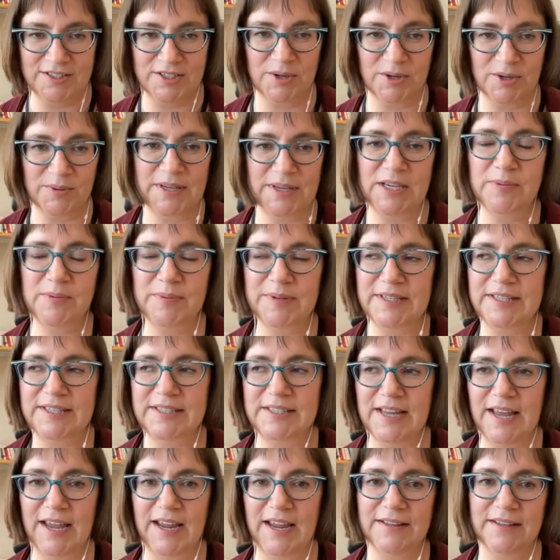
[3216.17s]
So he would
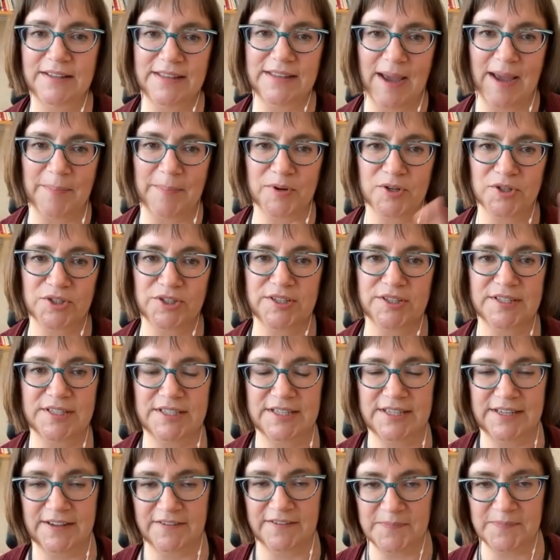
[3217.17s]
say that that person is
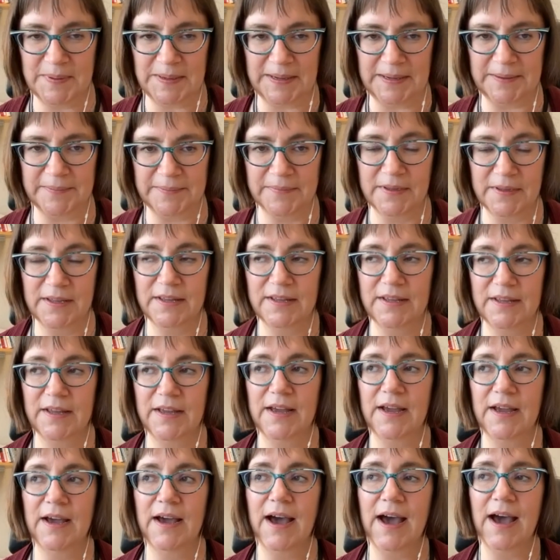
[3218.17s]
TFP.
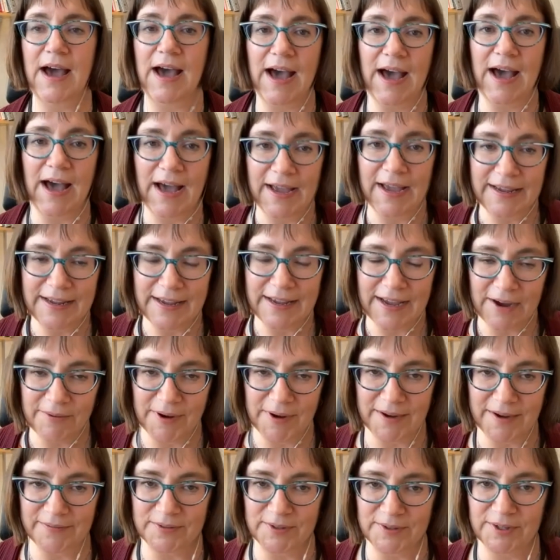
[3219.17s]
I,
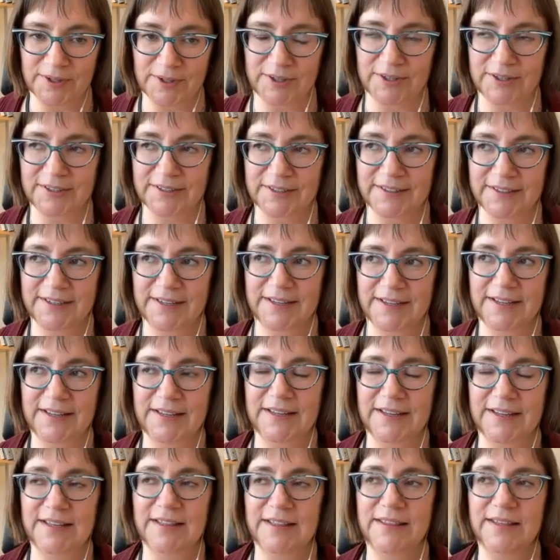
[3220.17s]
however,
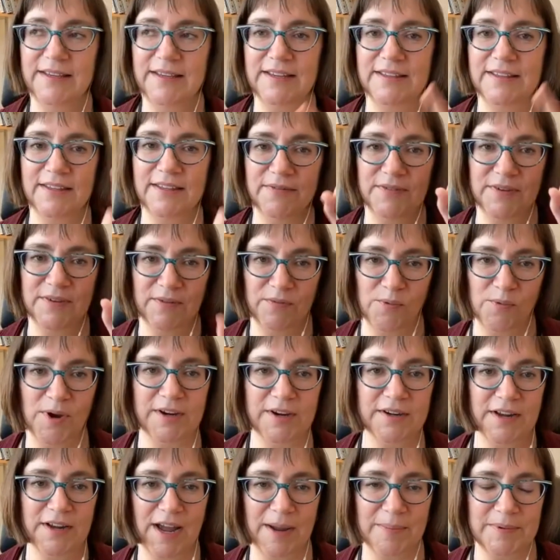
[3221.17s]
think that if you have
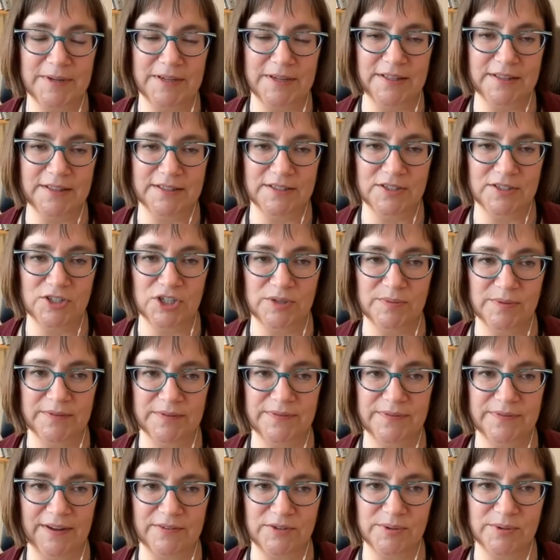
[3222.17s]
1 copy of the
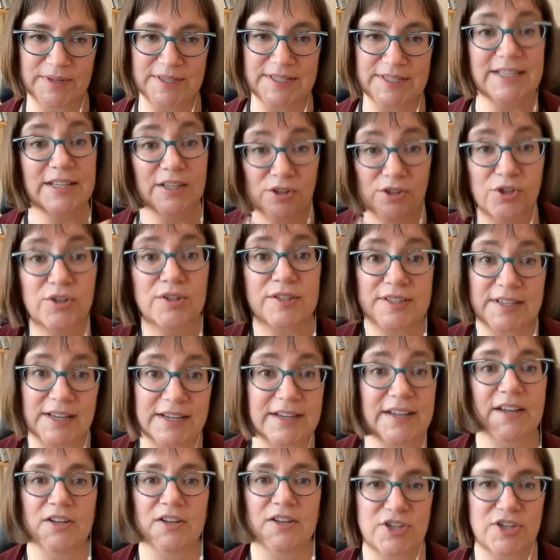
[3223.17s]
G1528C, it looks
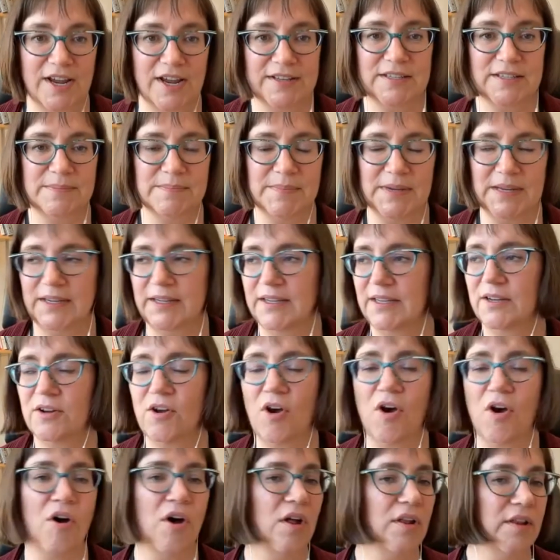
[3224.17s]
like LCHADD to me. In
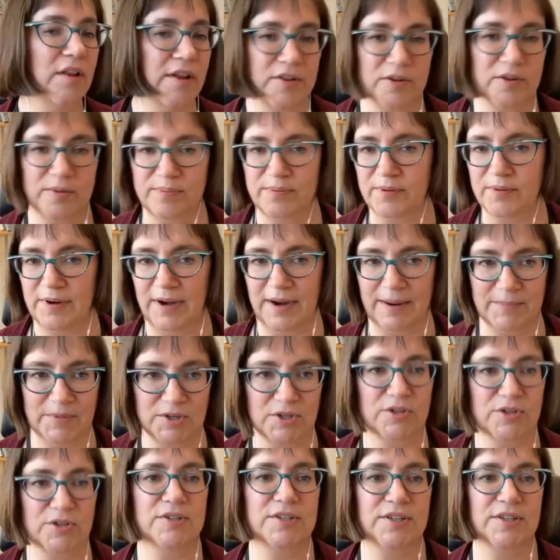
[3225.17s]
all other
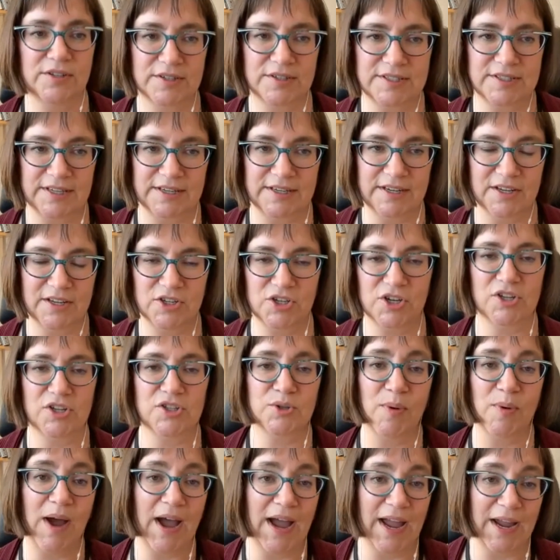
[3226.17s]
parameters, it looks like LCHADD.
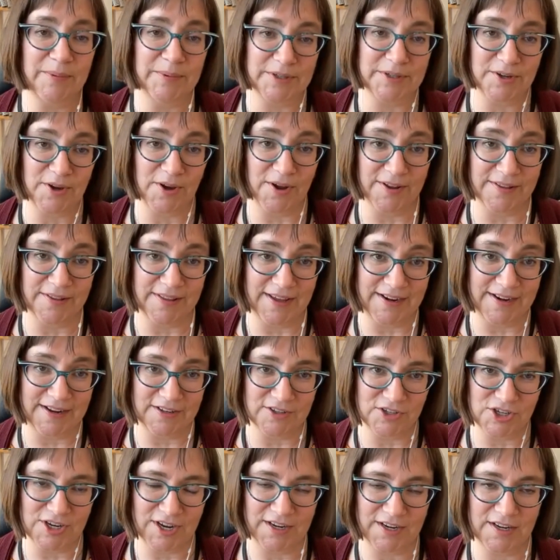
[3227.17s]
So I would call that
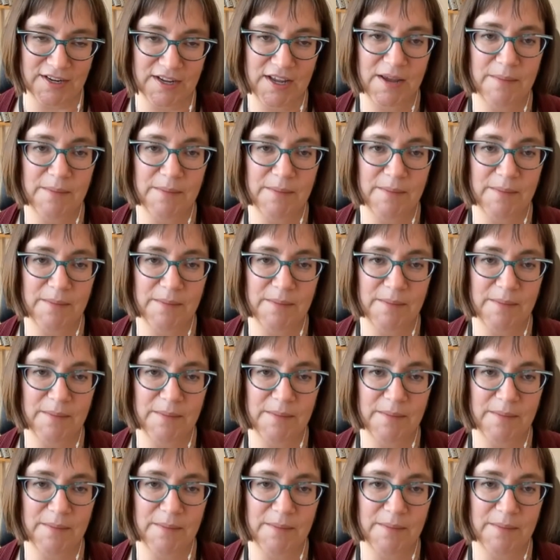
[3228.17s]
LCHADD.